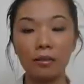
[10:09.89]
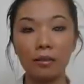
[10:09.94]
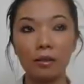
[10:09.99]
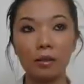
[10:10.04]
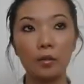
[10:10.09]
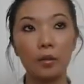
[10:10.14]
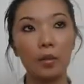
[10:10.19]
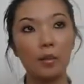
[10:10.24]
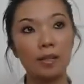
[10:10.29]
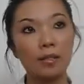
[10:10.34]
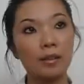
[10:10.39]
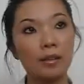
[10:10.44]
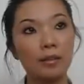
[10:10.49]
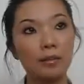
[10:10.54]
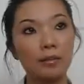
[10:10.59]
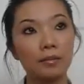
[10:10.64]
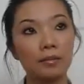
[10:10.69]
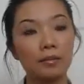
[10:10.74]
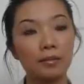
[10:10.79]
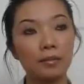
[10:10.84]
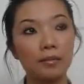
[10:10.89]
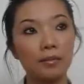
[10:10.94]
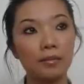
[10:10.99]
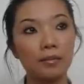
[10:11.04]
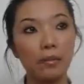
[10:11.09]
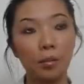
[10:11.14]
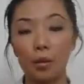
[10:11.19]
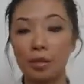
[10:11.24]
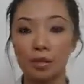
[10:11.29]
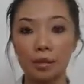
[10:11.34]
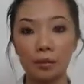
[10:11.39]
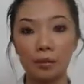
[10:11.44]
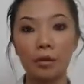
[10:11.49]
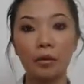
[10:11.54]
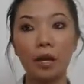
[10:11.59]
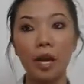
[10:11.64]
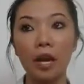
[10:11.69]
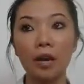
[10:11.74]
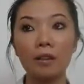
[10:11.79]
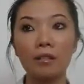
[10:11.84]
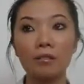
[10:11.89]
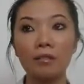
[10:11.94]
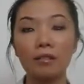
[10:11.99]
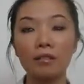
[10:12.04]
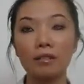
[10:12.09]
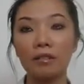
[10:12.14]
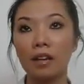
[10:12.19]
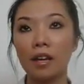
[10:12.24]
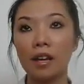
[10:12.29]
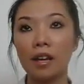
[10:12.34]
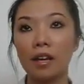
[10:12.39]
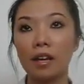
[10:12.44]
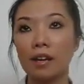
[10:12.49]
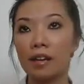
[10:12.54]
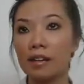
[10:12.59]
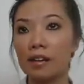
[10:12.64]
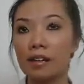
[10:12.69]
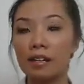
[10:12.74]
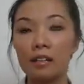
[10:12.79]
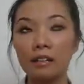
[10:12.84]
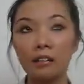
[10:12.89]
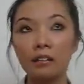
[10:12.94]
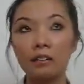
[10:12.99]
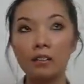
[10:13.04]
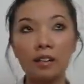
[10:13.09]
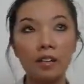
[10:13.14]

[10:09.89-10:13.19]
Like once I broke out and it healed,